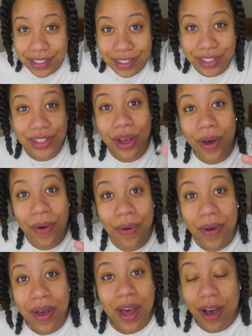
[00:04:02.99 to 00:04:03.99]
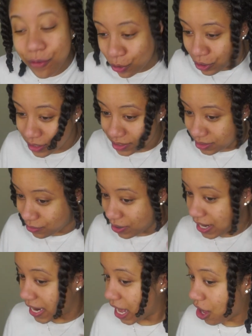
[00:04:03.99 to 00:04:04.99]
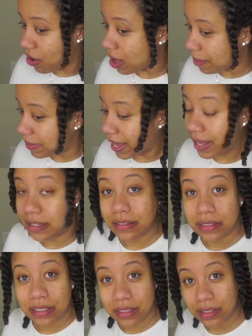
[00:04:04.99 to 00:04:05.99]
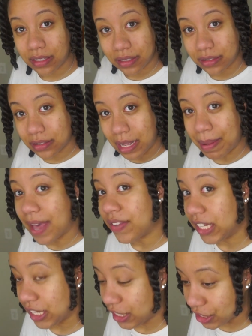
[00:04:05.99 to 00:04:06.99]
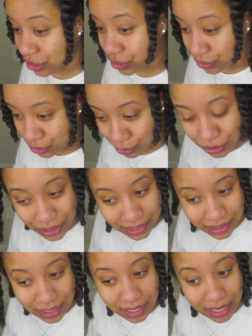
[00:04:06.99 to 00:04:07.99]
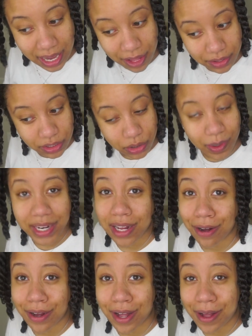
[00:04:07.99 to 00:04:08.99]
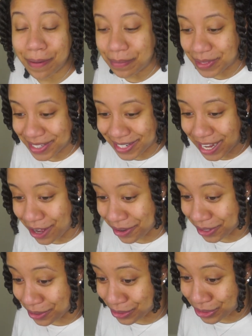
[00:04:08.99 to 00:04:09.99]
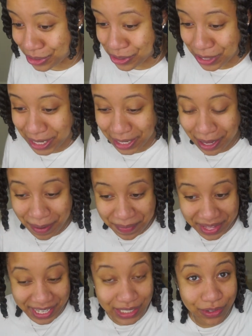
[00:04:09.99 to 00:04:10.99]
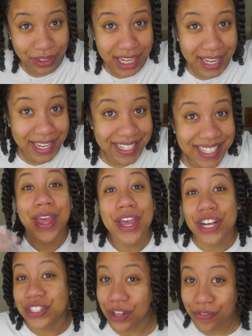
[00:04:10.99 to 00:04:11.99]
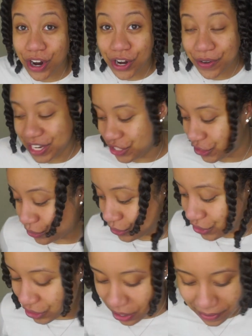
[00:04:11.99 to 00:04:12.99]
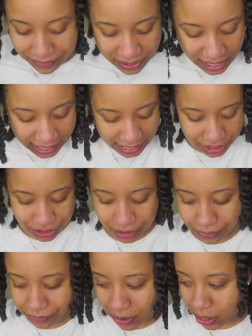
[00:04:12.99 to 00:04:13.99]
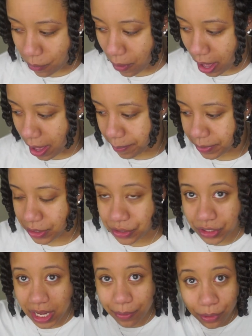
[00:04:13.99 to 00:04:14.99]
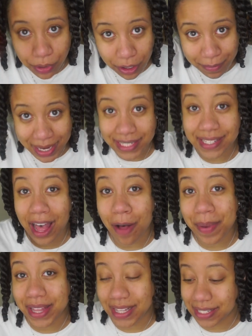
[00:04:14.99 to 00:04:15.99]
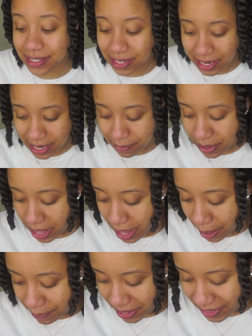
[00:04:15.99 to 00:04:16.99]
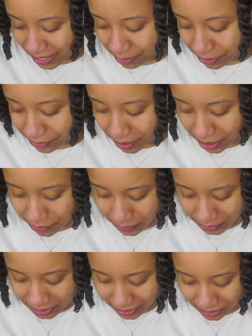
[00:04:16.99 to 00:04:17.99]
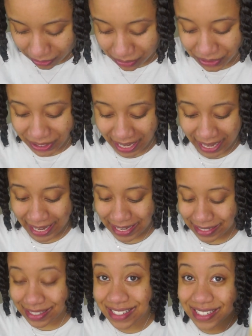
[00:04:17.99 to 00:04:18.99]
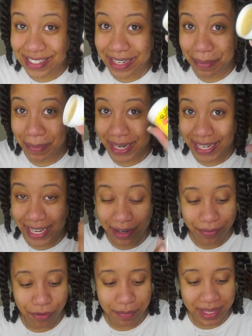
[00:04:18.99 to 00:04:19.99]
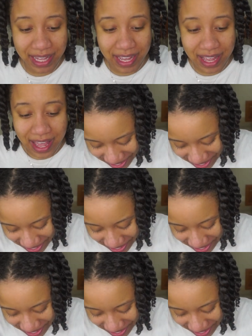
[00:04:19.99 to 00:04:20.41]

So of course, right now I'm not having any issues. We're gonna see how this TWAID out comes and how it goes during the next few days. So far, no issues. So I feel like I should follow up. Usually I would oil my scalp at this time, but I think I'm gonna follow up with this Sulfur 8 medicated formula.